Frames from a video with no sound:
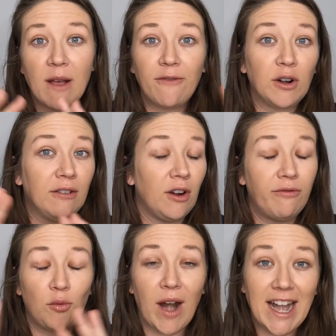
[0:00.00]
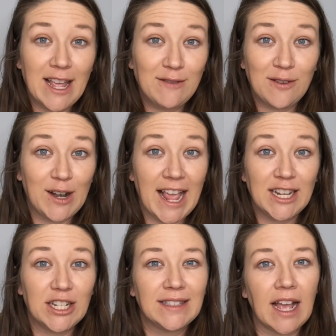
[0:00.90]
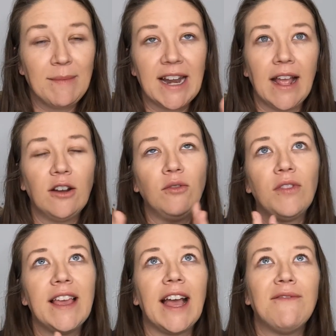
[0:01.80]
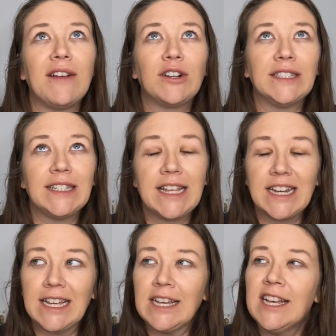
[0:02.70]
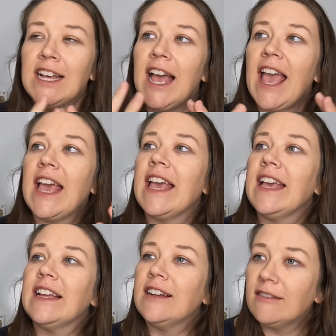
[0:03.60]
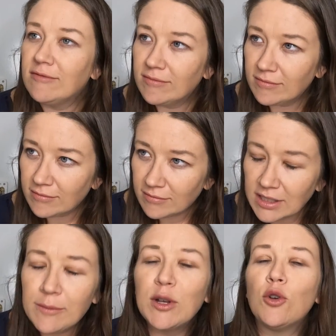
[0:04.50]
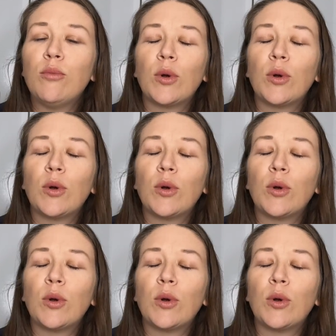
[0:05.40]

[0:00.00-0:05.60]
for a variety of different ages. I mean, I don't think I've ever seen a typical